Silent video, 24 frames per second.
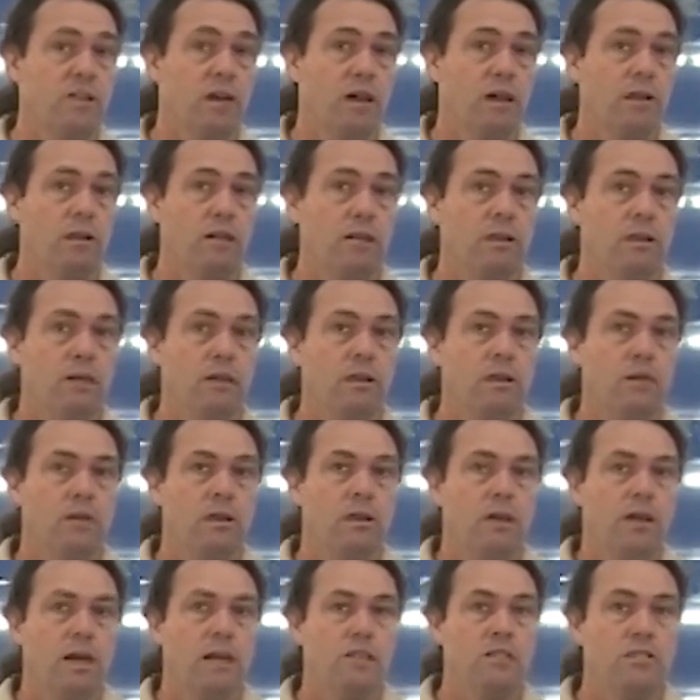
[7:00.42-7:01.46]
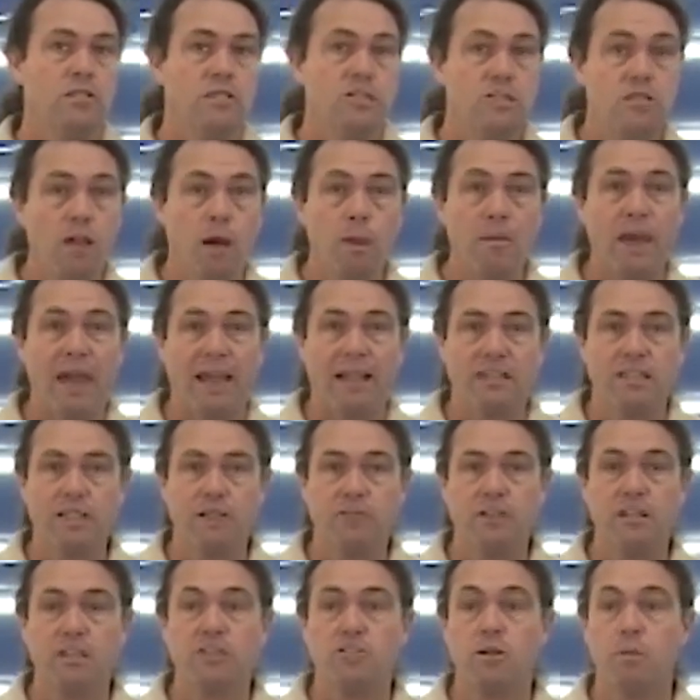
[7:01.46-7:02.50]
done? And some
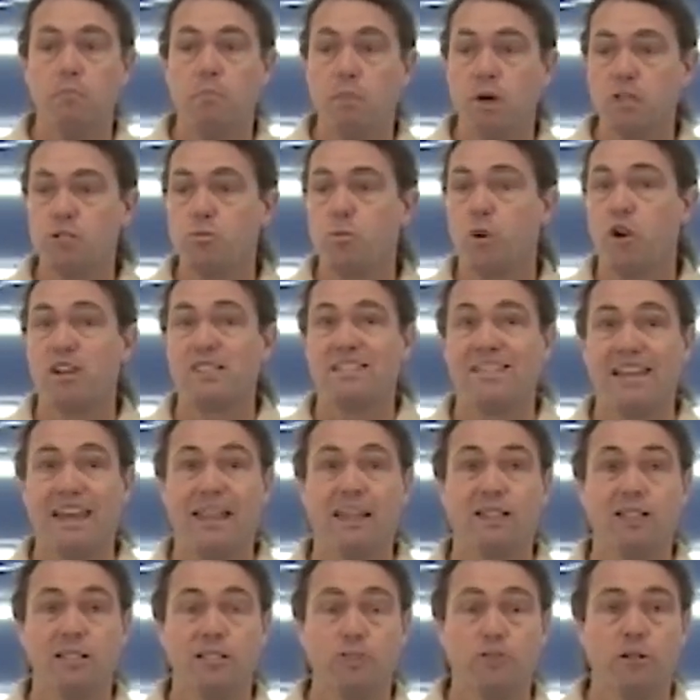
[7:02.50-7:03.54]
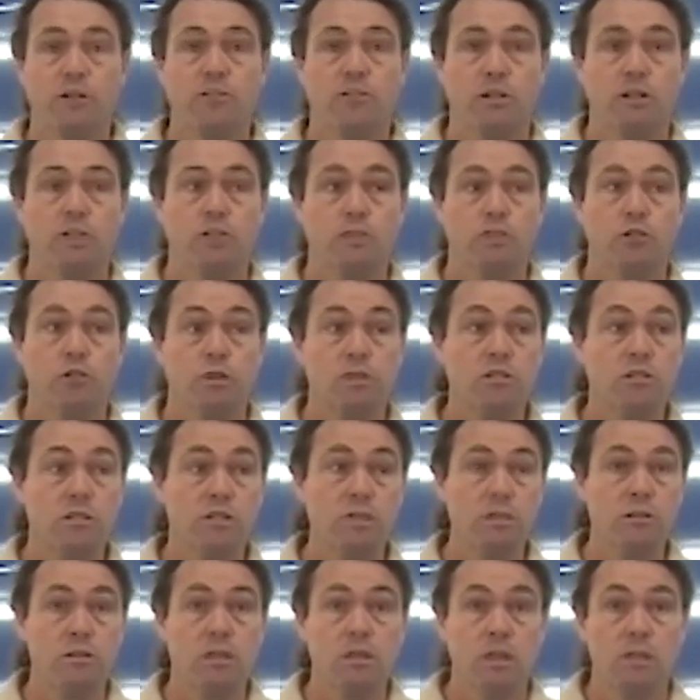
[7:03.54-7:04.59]
activities are much more aesthetically driven.
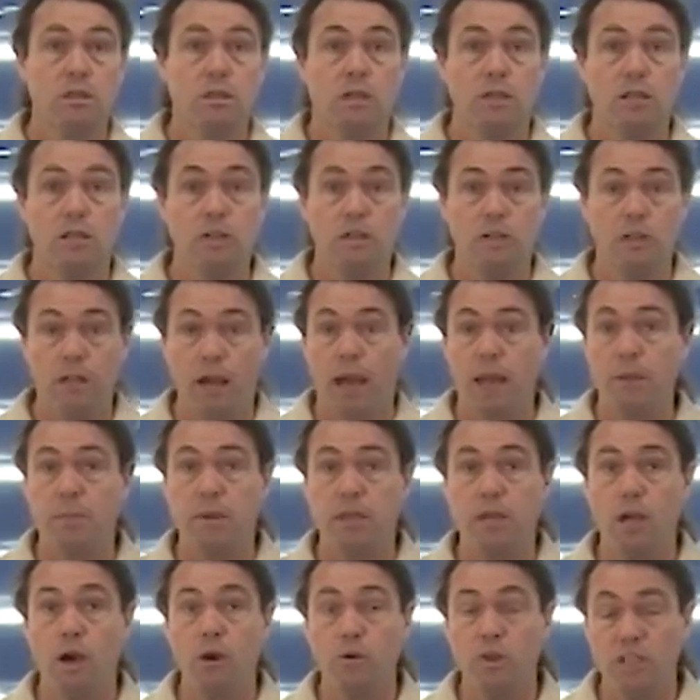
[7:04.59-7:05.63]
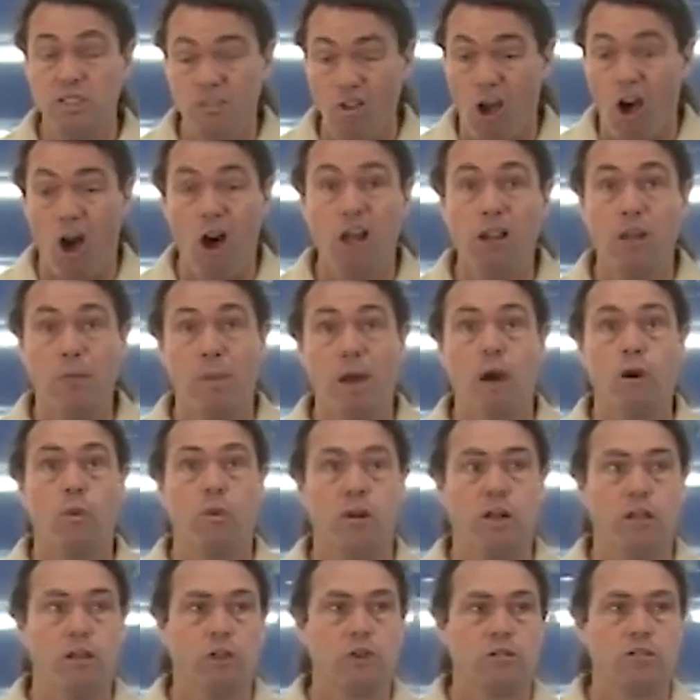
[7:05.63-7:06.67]
Schutzen in IPO is all about
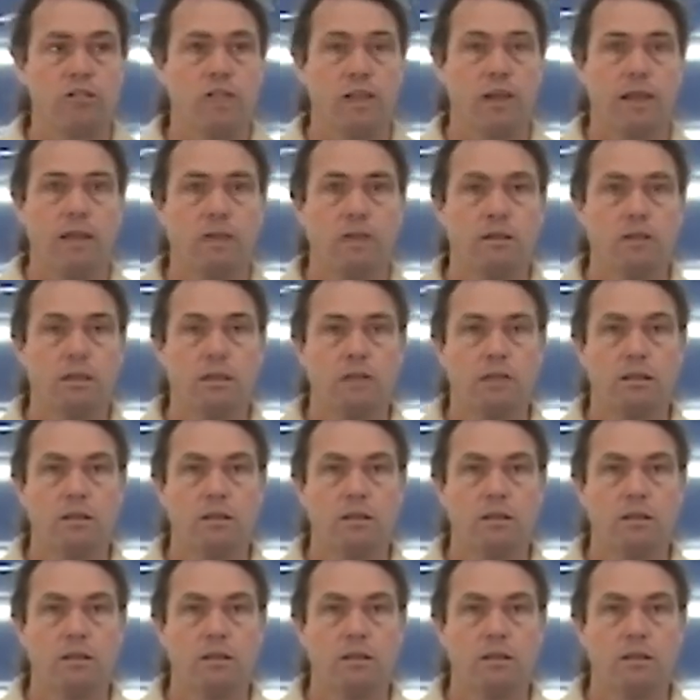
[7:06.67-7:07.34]
what it looks like.